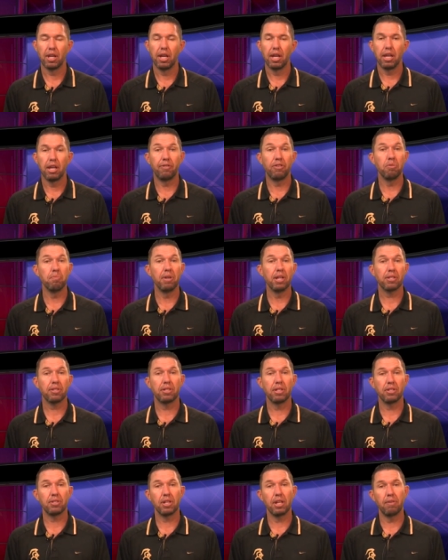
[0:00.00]
If you missed
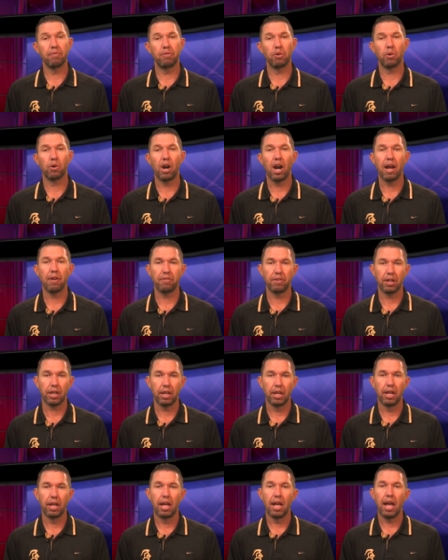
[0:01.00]
this infographic
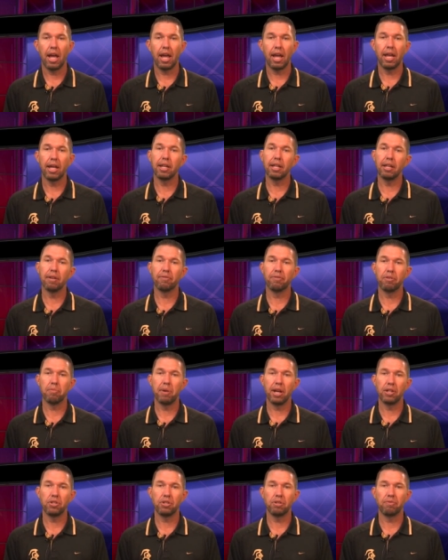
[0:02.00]
and
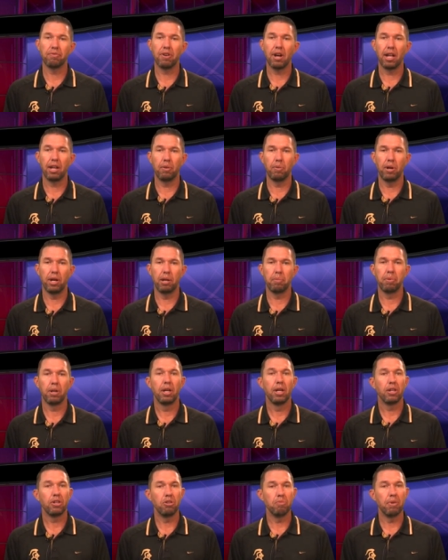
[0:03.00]
information follow-up,
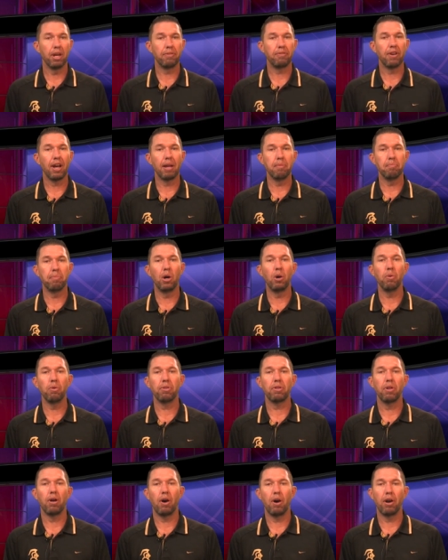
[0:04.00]
you may find
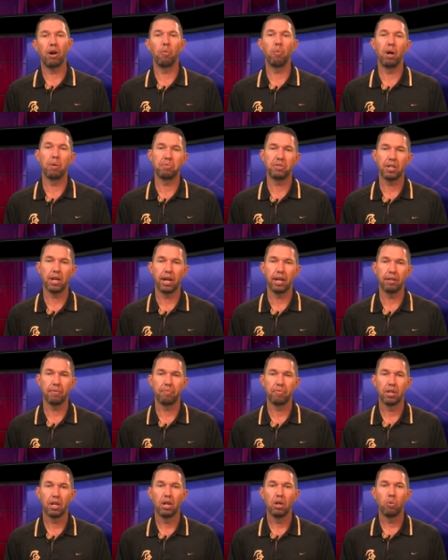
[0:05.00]
both on our website.
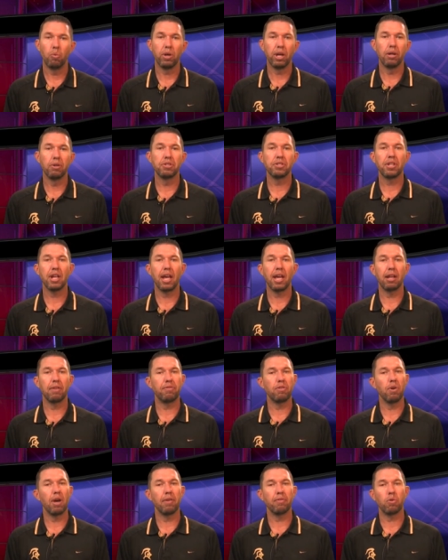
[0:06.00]
We understand if
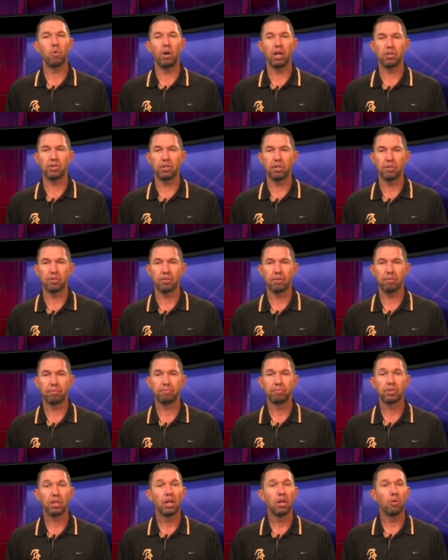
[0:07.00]
you have questions.
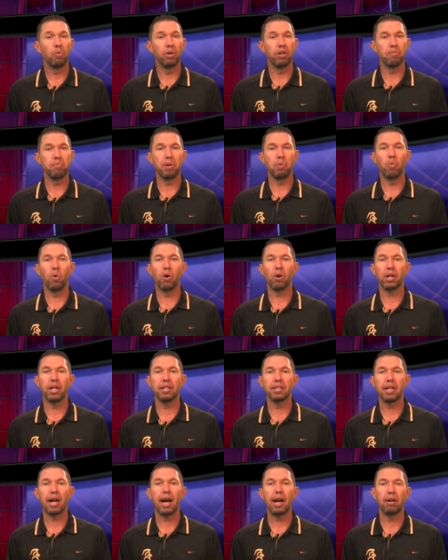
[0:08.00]
We have been working
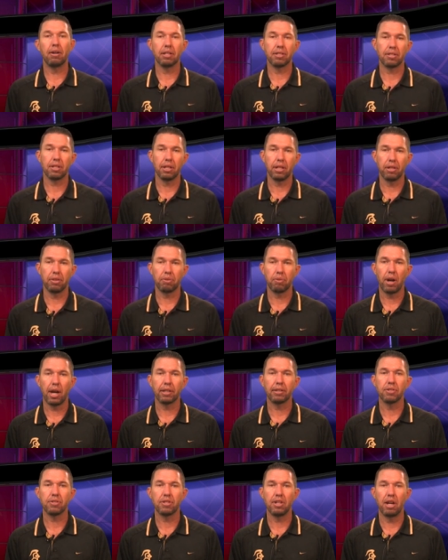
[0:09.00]
tirelessly throughout
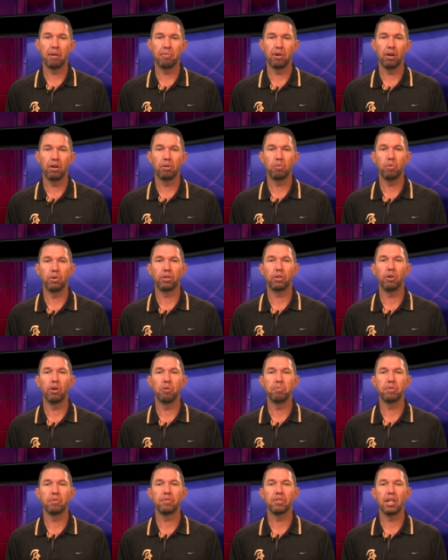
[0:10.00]
the summer with
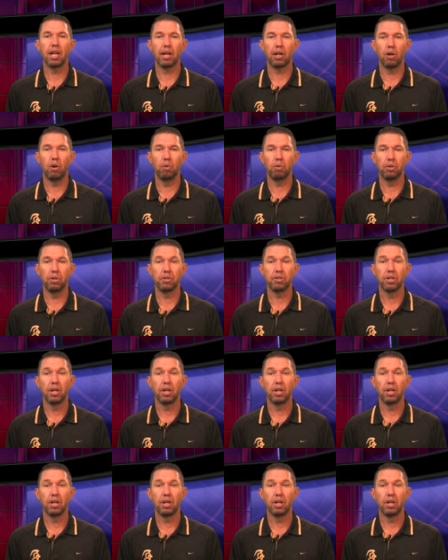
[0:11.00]
groups of stakeholders